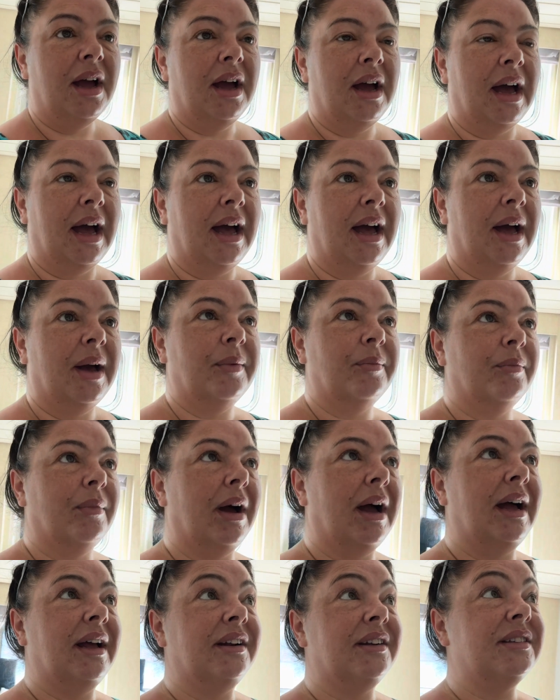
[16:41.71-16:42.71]

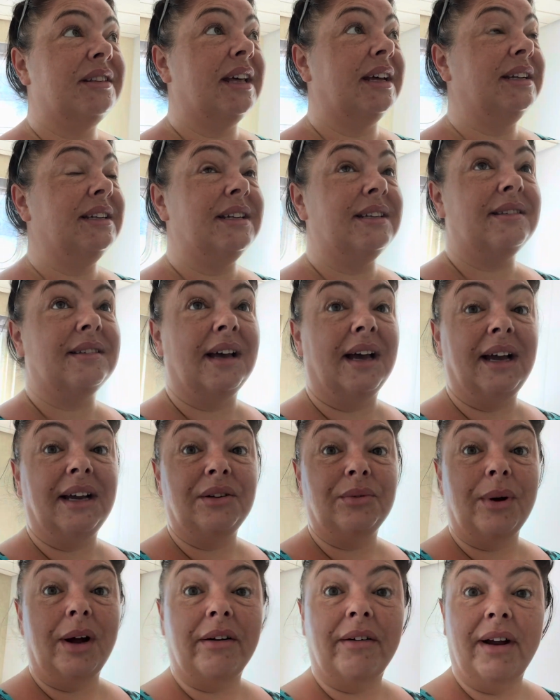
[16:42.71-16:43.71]
and then
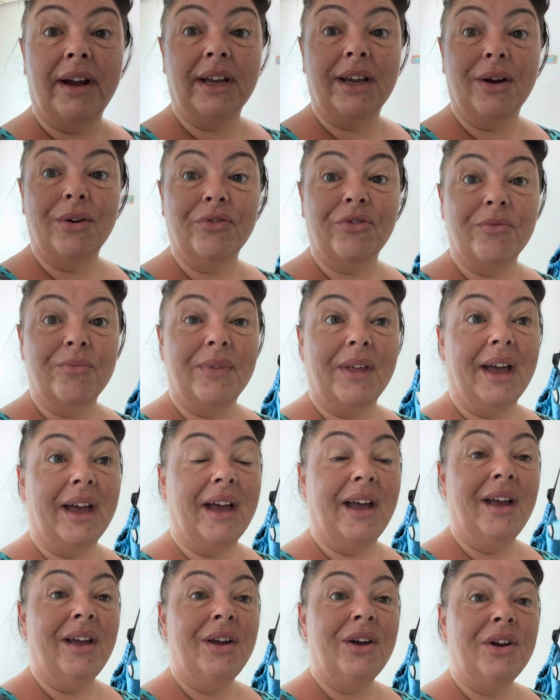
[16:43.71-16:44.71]
decide where I go from
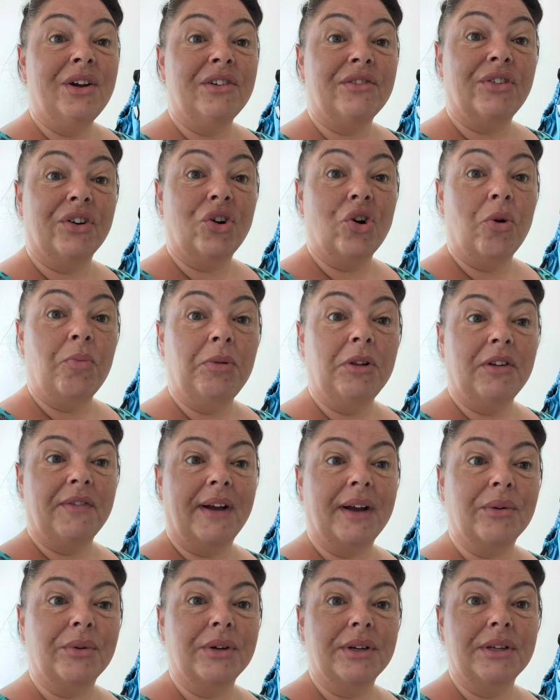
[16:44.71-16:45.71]
there for a couple of
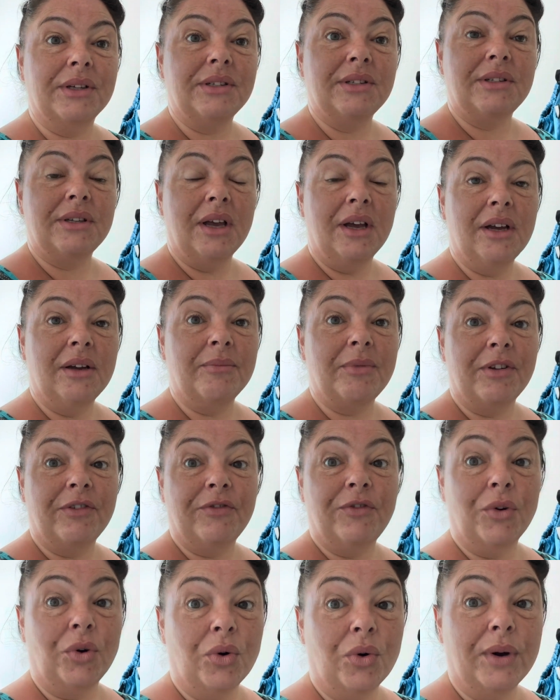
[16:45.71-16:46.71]
hours
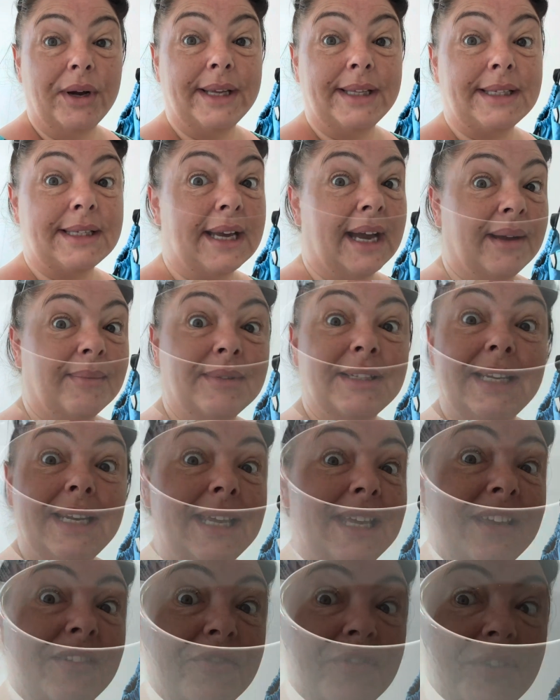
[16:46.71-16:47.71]
before it's time to leave.